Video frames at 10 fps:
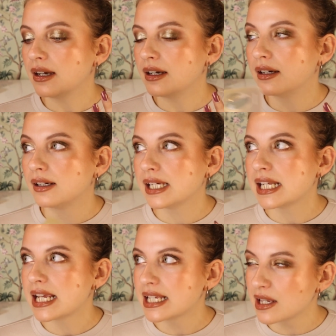
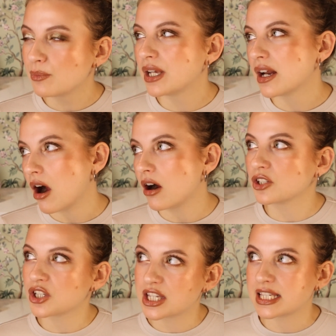It is a bit
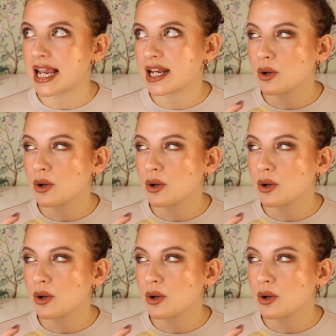hard to say